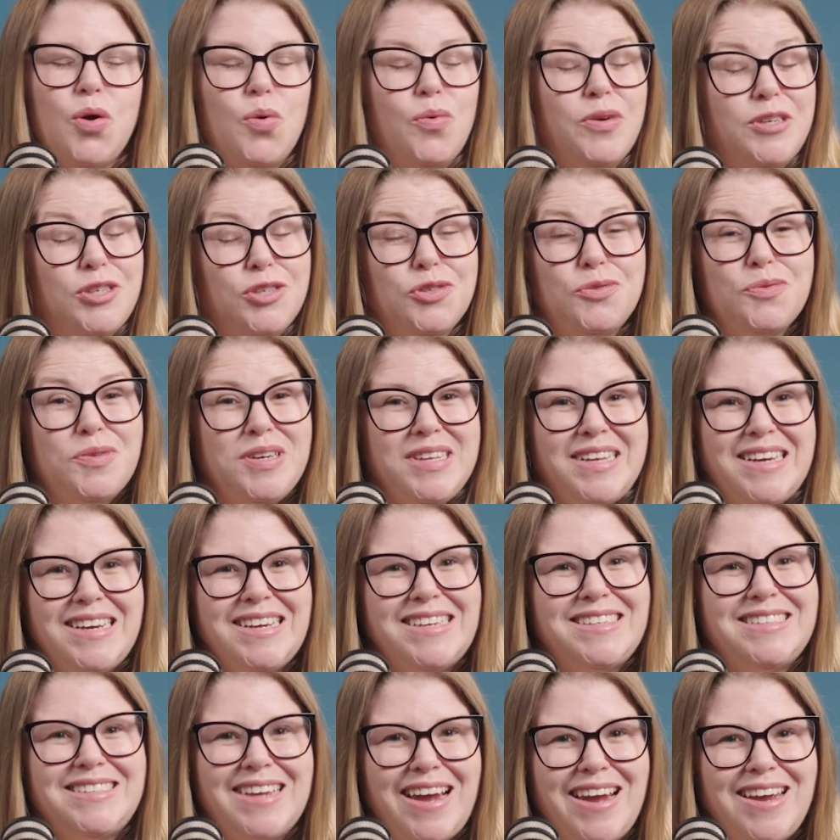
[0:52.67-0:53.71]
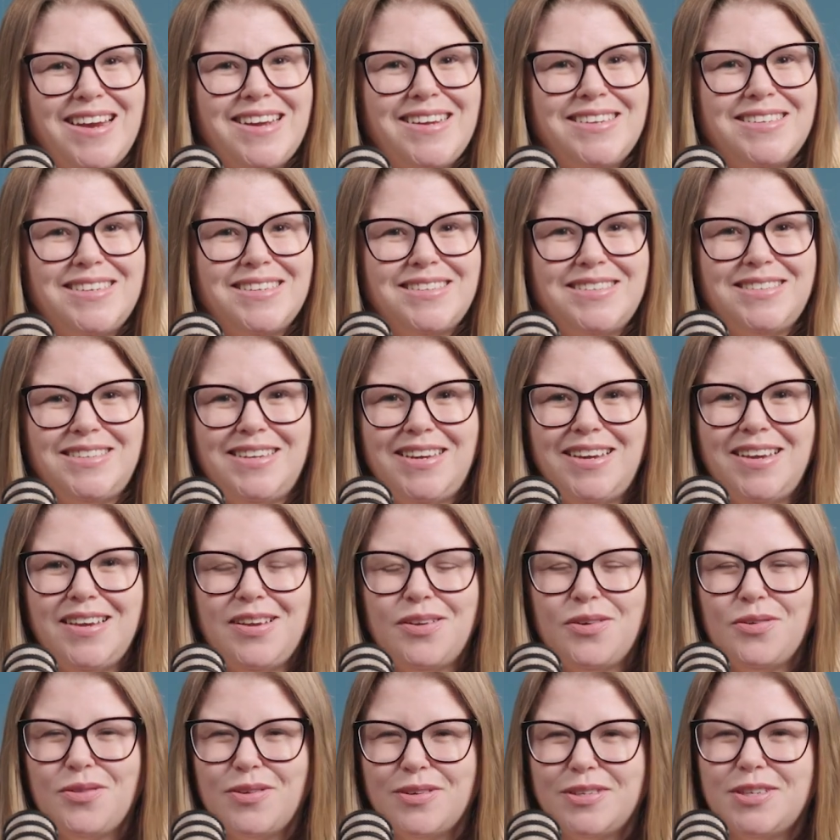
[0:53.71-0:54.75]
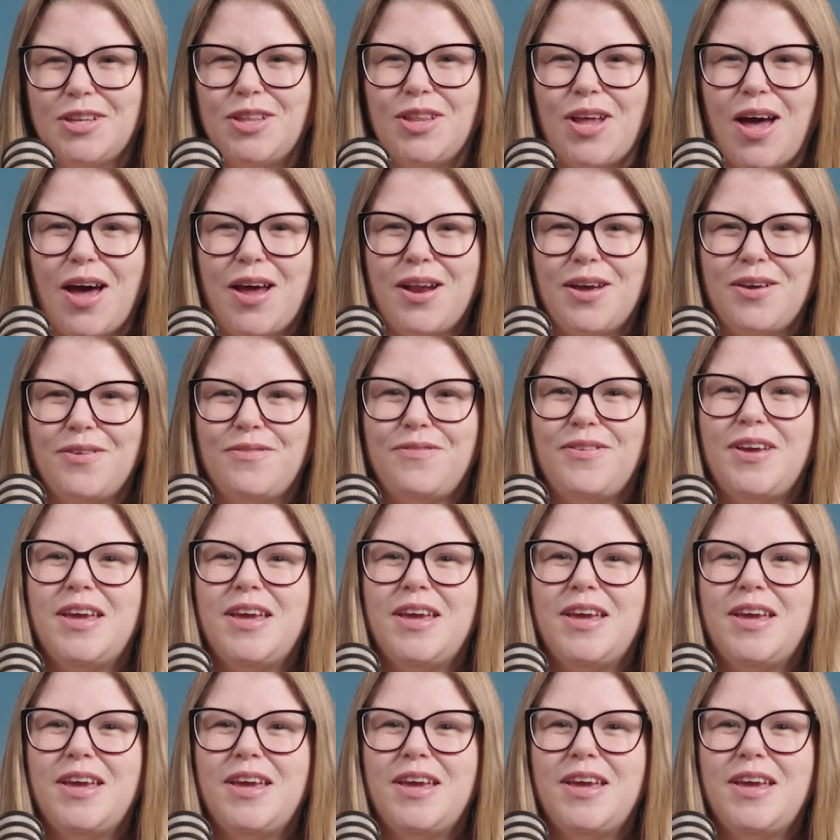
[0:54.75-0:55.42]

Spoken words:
which is really exciting to see. There's a lot of